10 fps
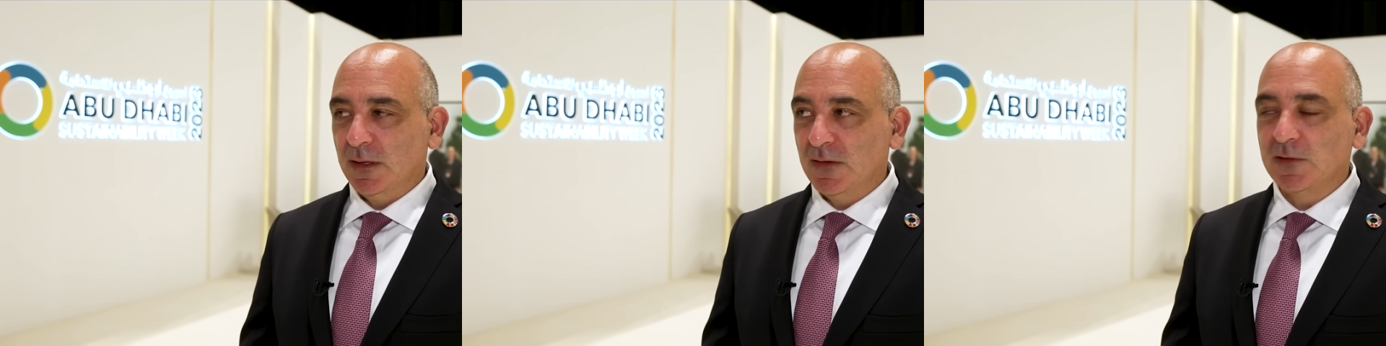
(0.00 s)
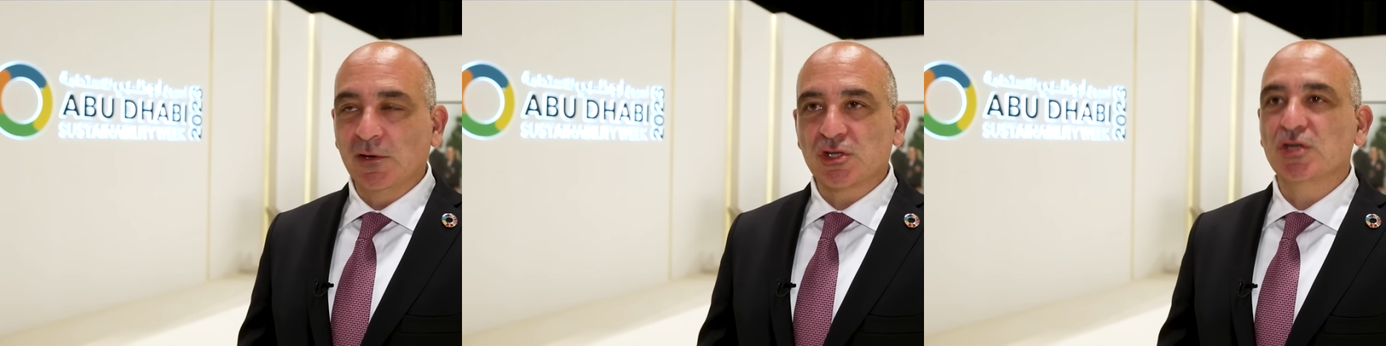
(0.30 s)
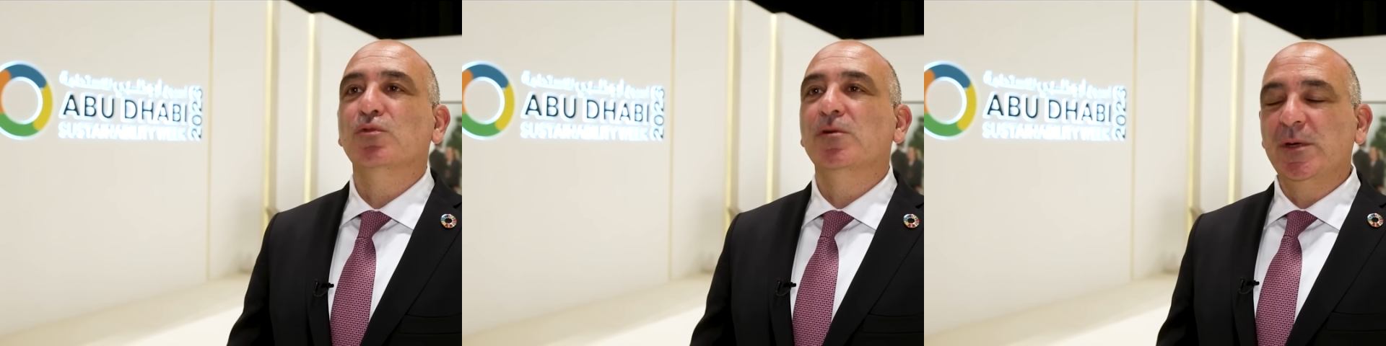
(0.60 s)
his
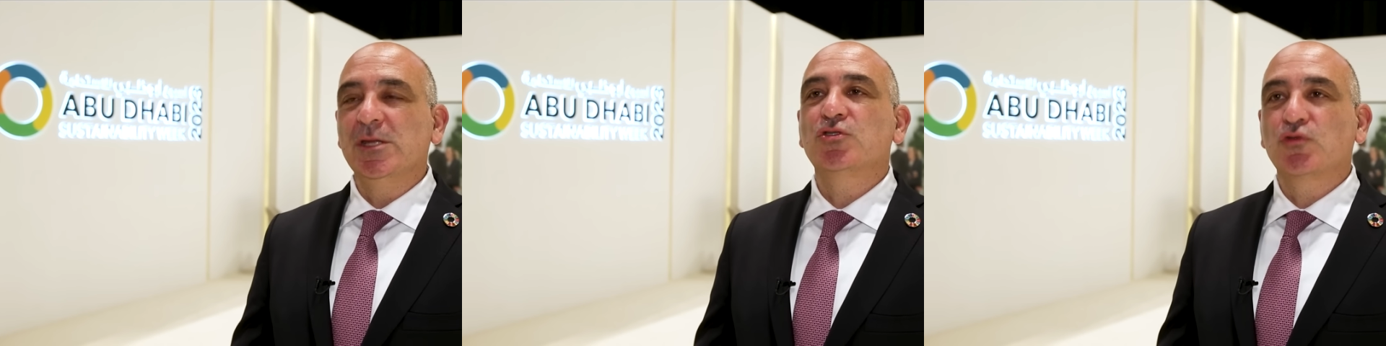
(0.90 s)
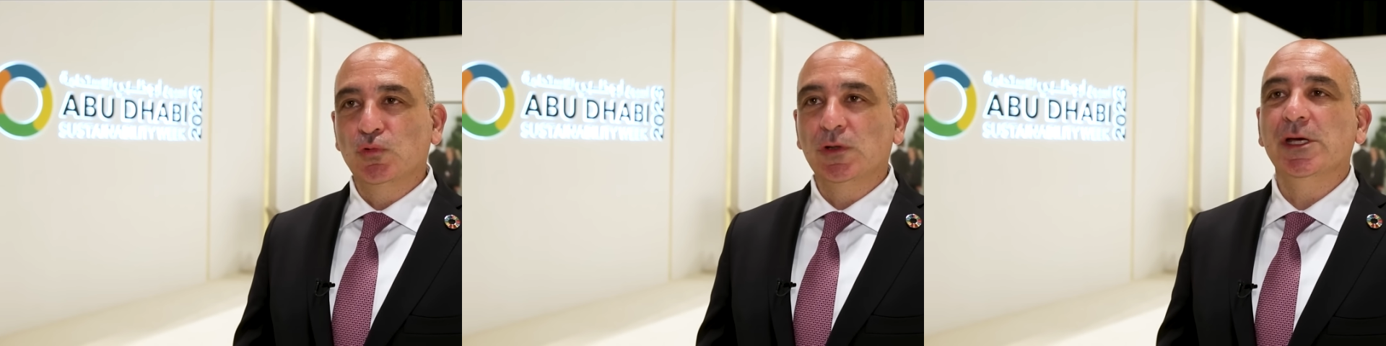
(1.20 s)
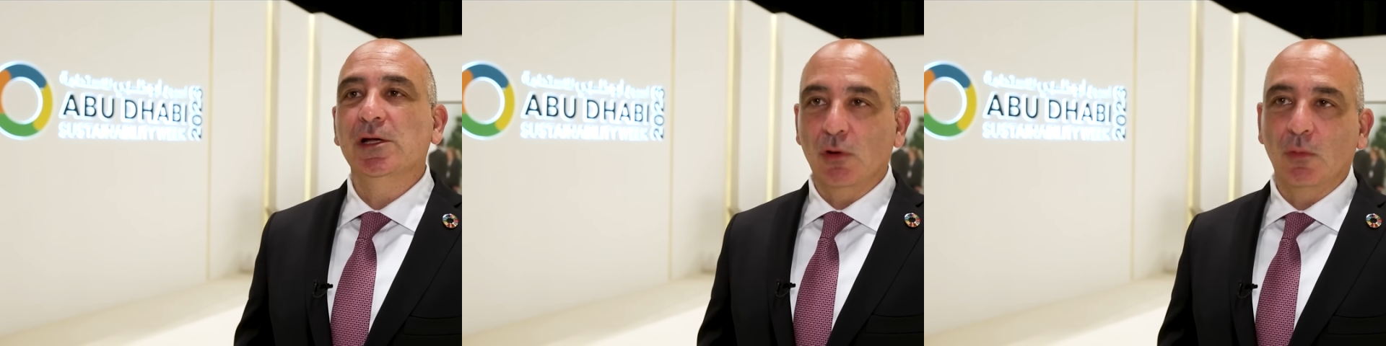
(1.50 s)
leadership will be
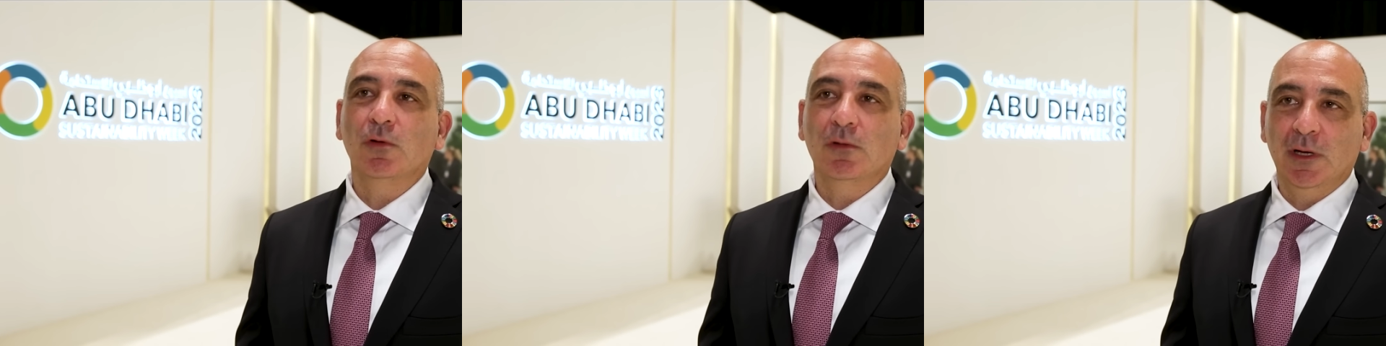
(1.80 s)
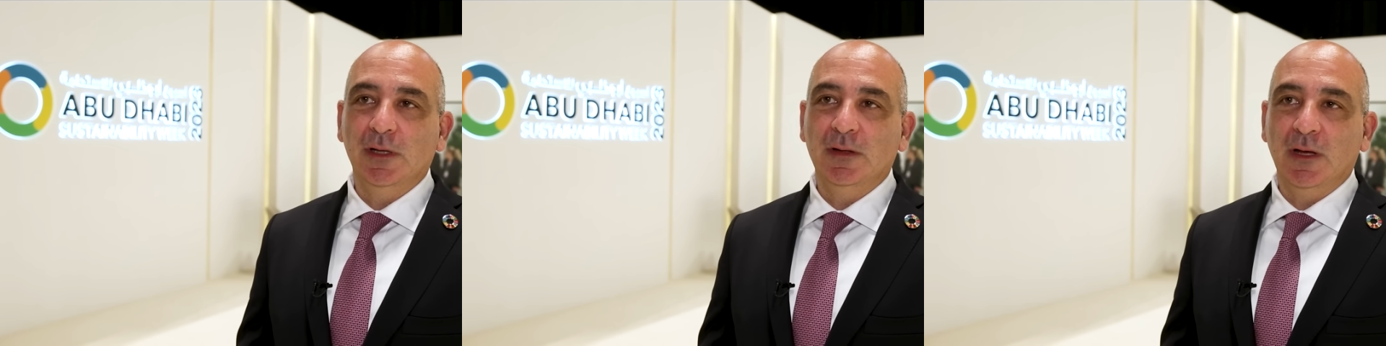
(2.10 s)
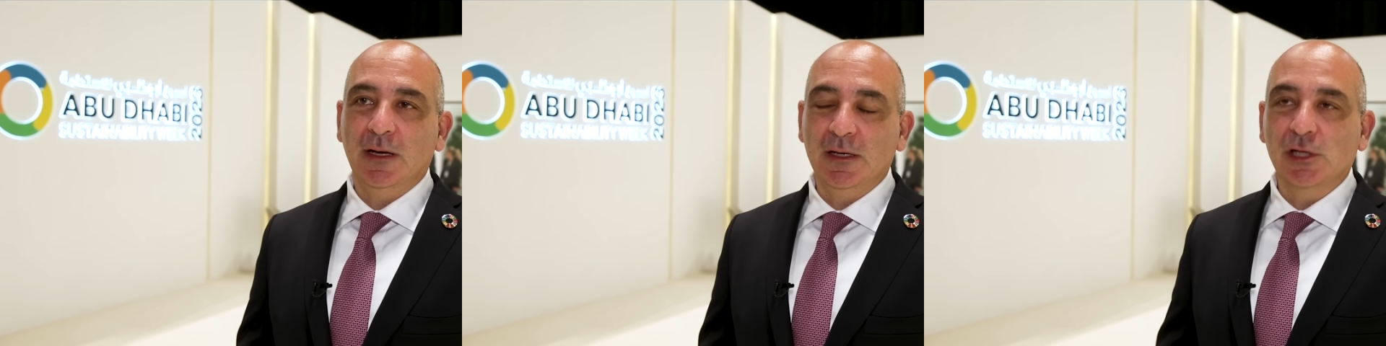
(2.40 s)
truly global
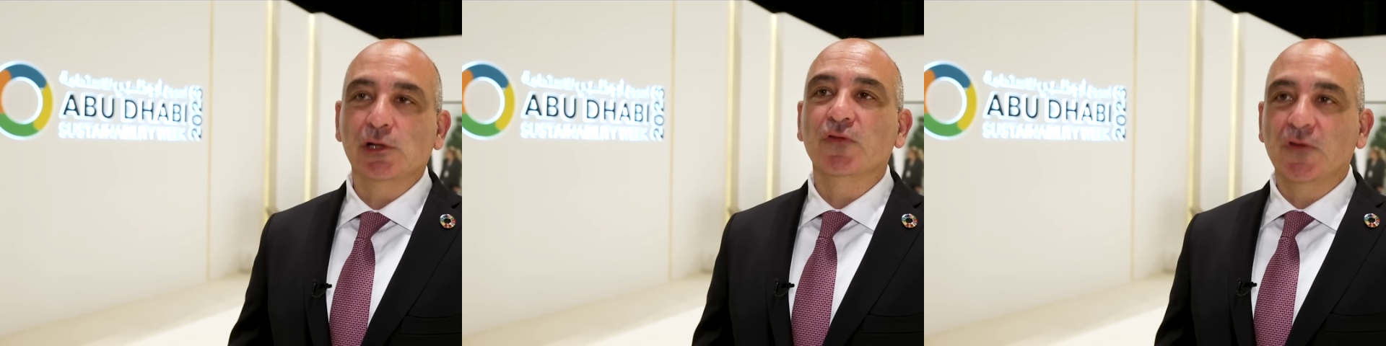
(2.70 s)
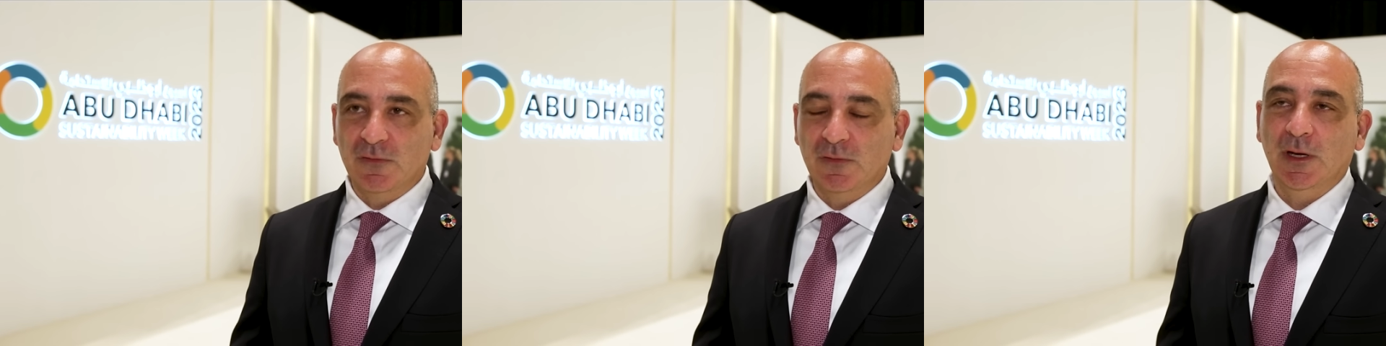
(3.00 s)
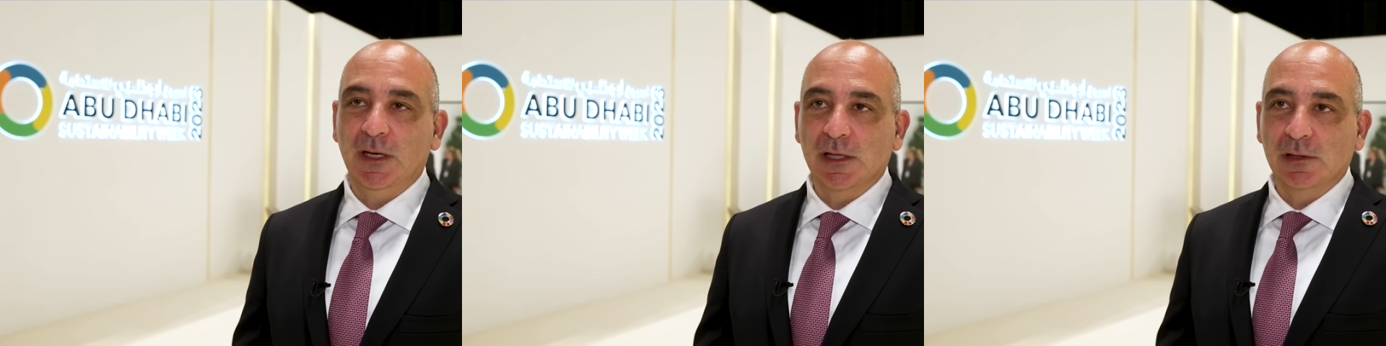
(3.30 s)
and inclusive
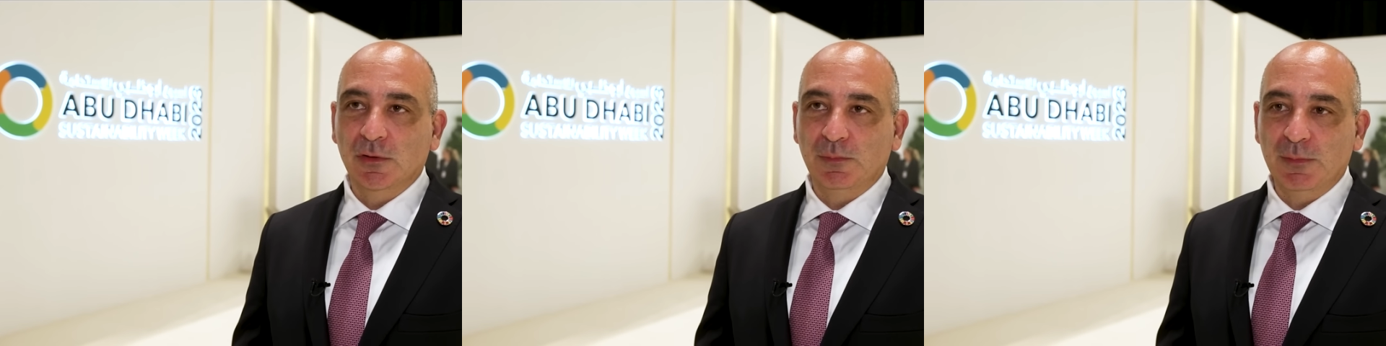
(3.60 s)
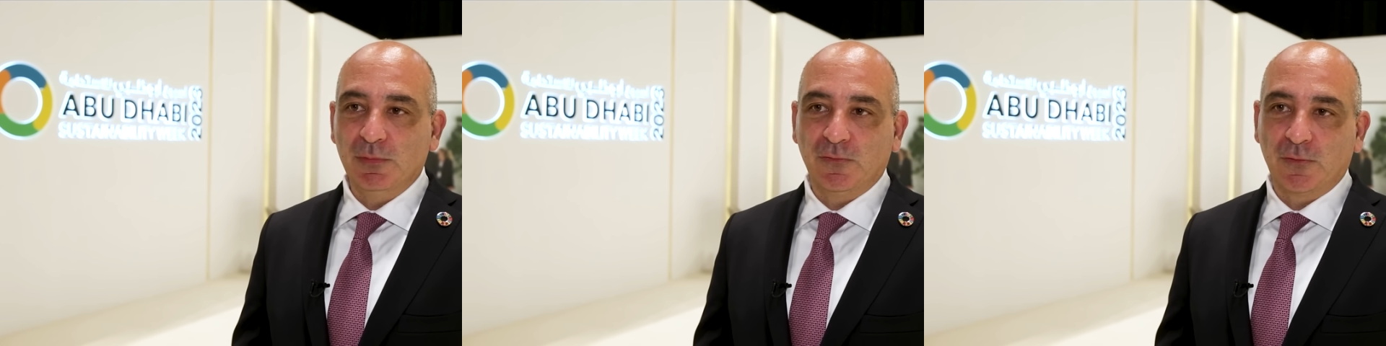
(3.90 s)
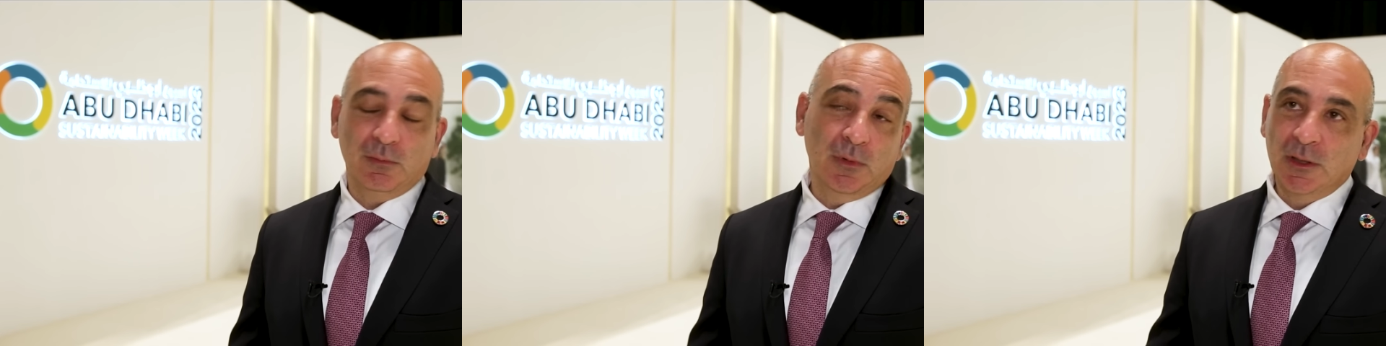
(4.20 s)
and include people
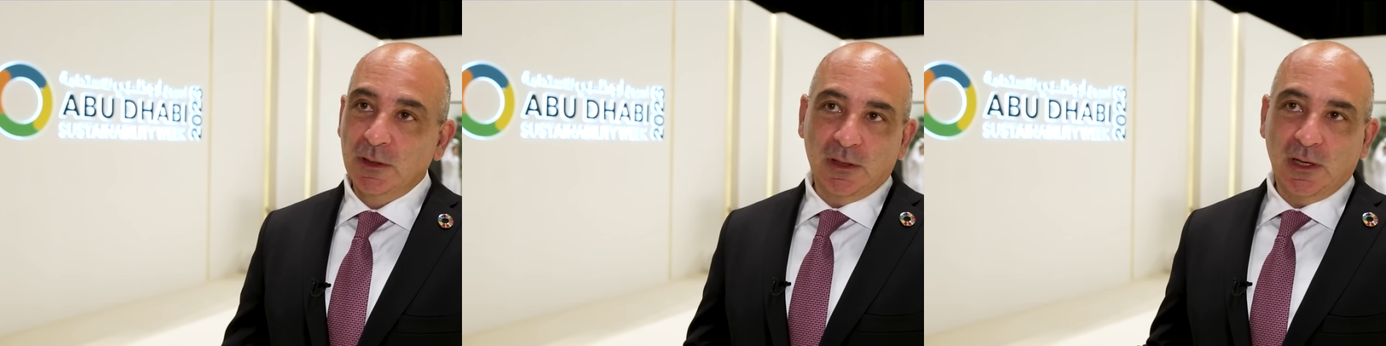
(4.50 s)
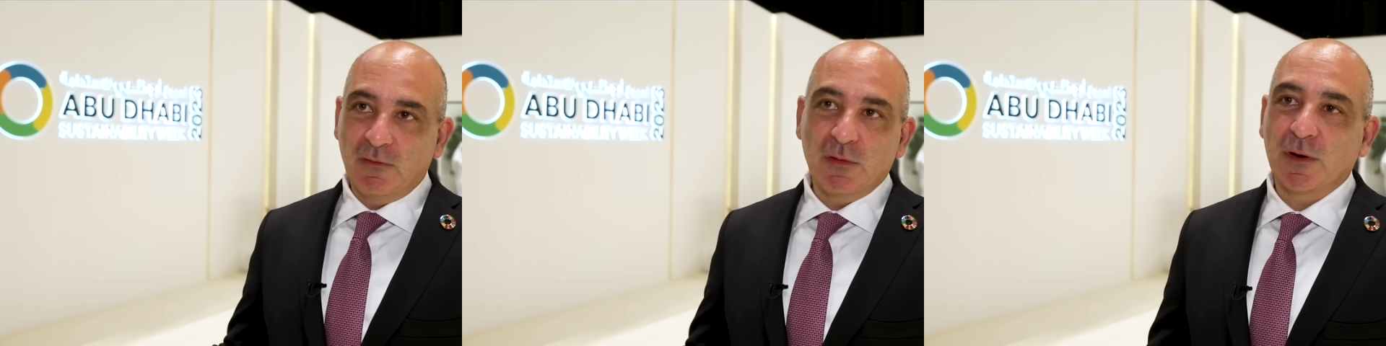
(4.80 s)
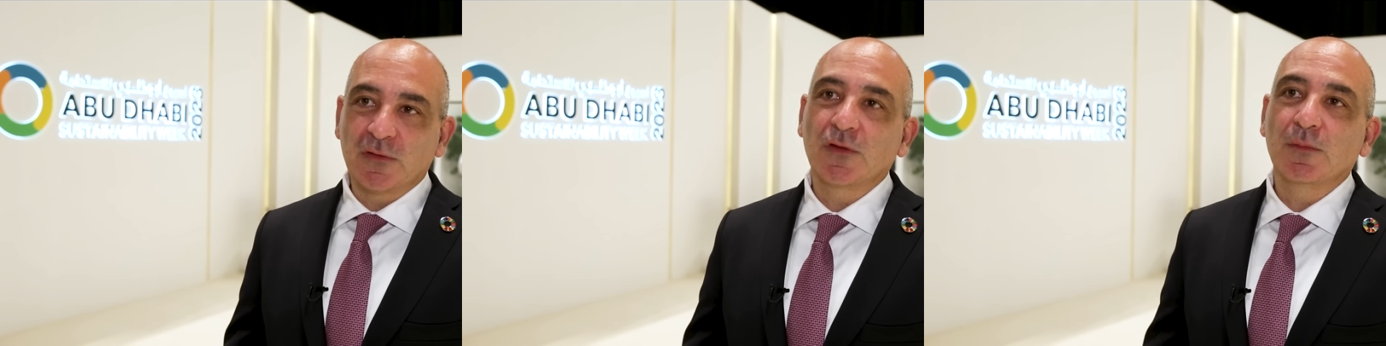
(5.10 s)
from every
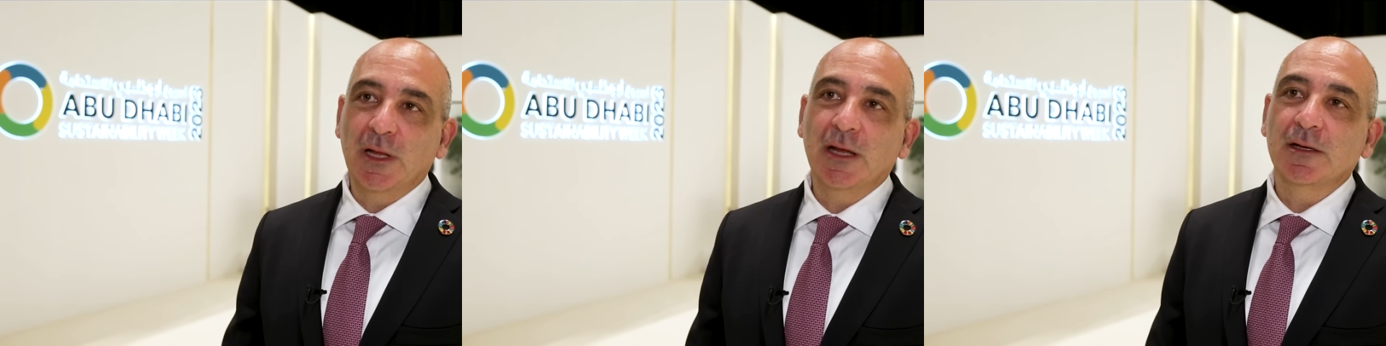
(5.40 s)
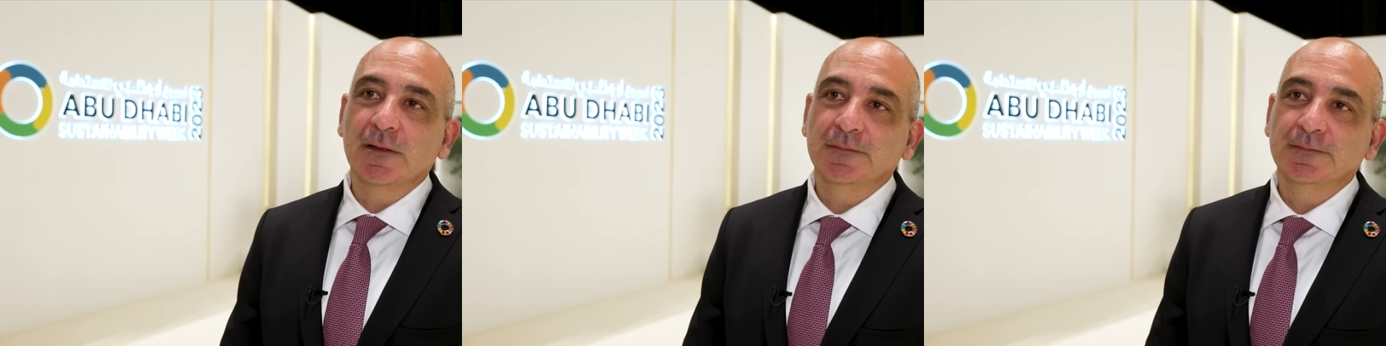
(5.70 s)
part of the planet.